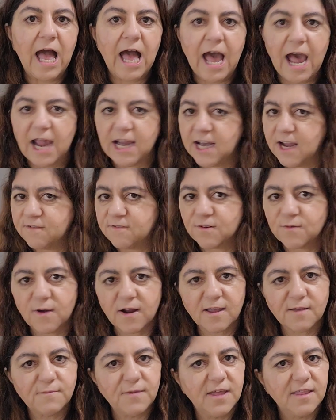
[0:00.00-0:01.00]
I never
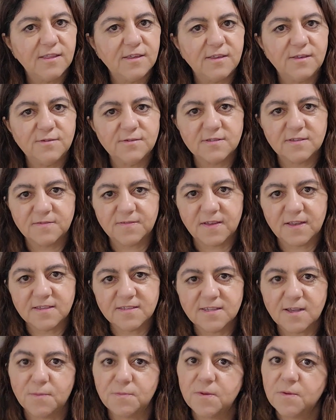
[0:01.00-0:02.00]
recommend the use of it.
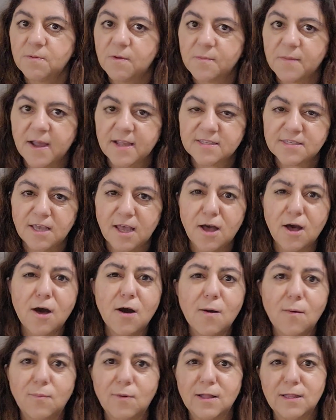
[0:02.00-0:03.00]
Some people might say,
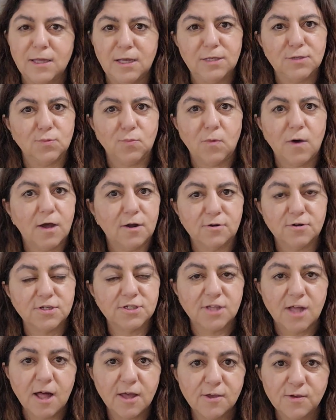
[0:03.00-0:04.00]
oh, well, it's water
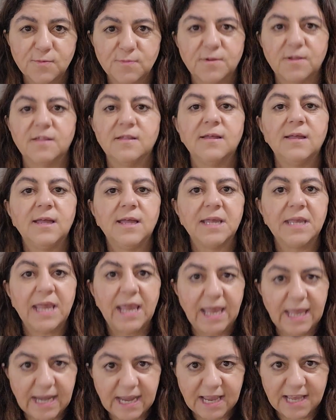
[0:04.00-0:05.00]
soluble.
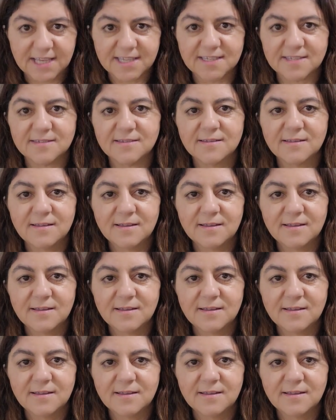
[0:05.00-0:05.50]
It is.